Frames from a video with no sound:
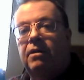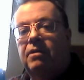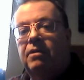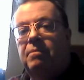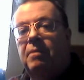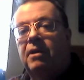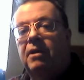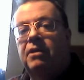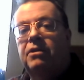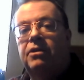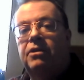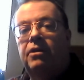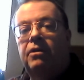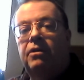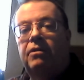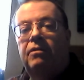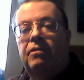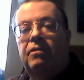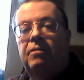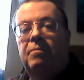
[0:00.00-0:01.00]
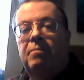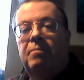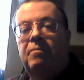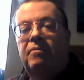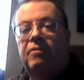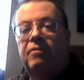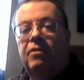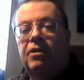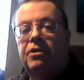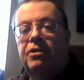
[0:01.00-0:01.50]
to make China and
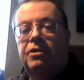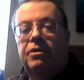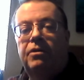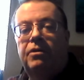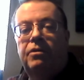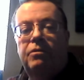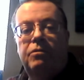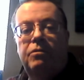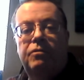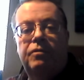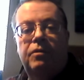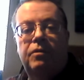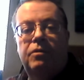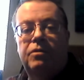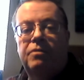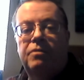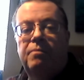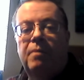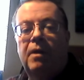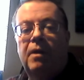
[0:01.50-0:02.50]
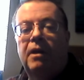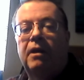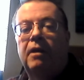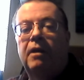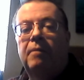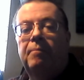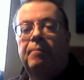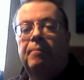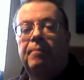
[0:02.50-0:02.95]
Russia an awful lot of money